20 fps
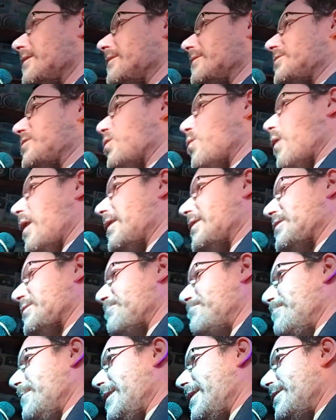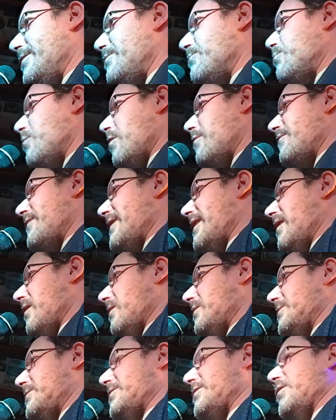so asked me what the
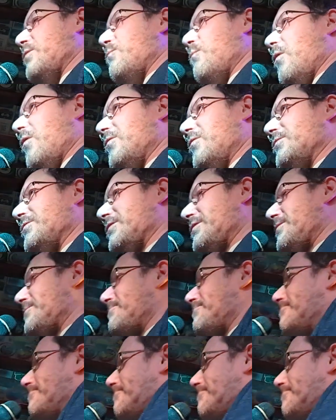answer was.